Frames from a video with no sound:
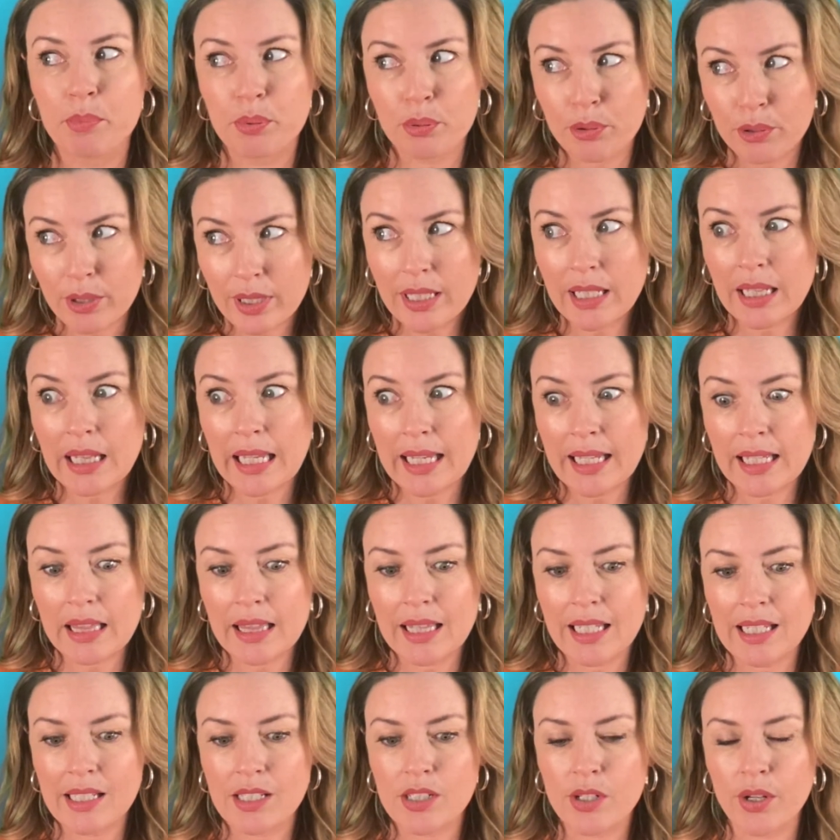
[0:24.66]
pretty
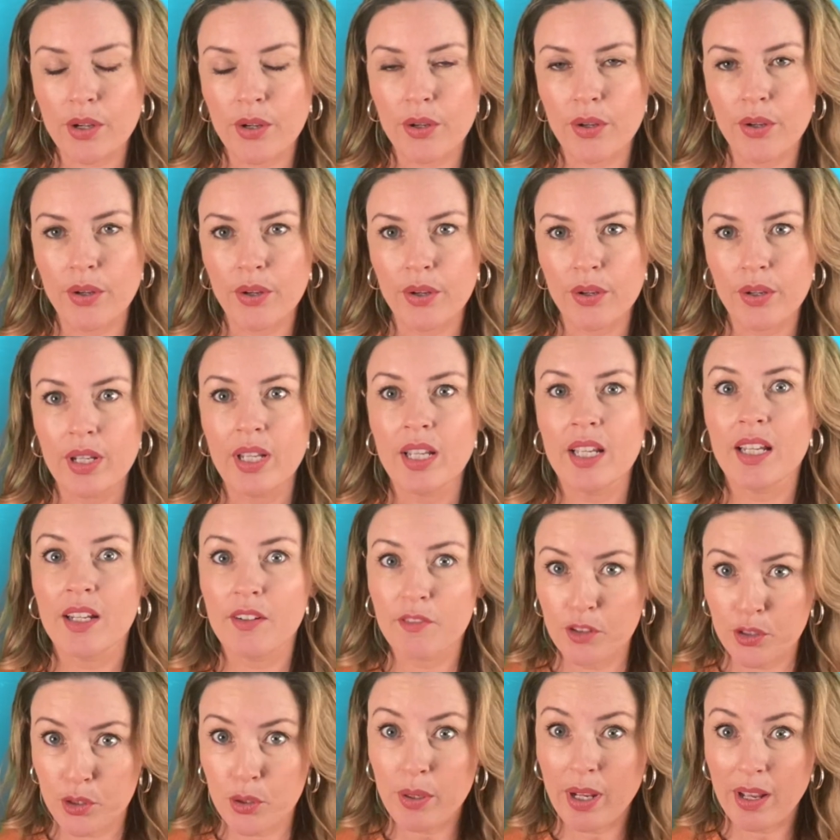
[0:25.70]
lengthy, so if
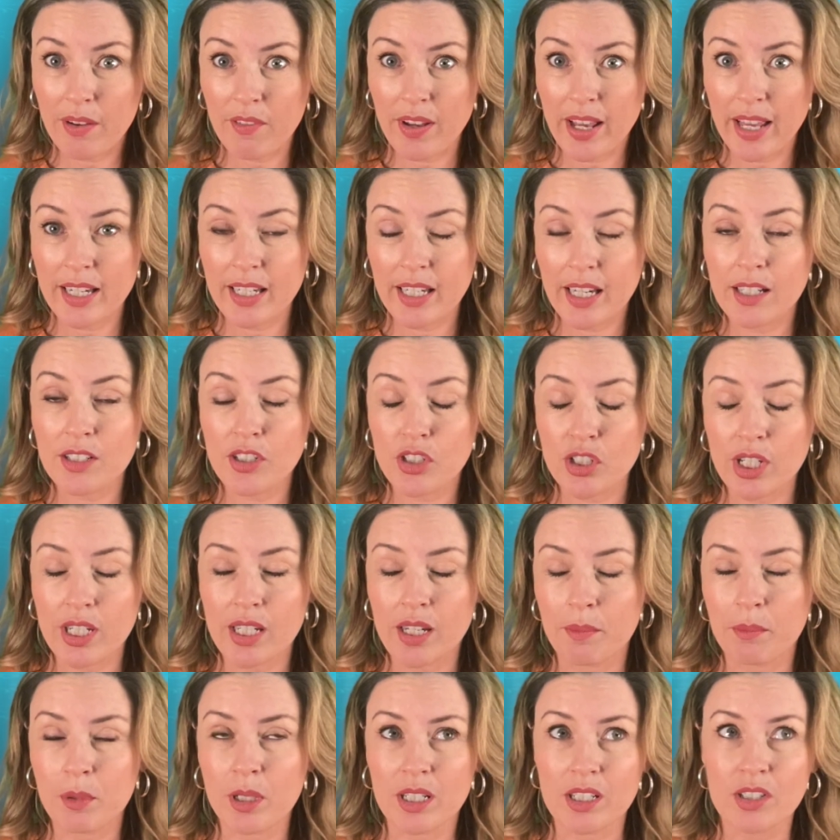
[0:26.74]
you do have ADHD,
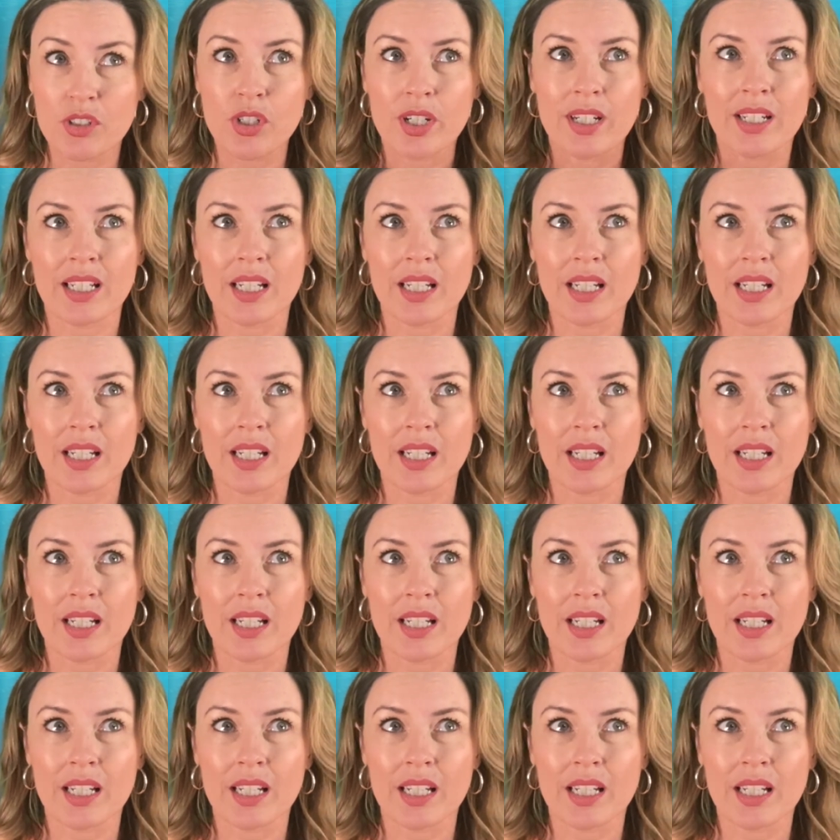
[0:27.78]
I'm going to try to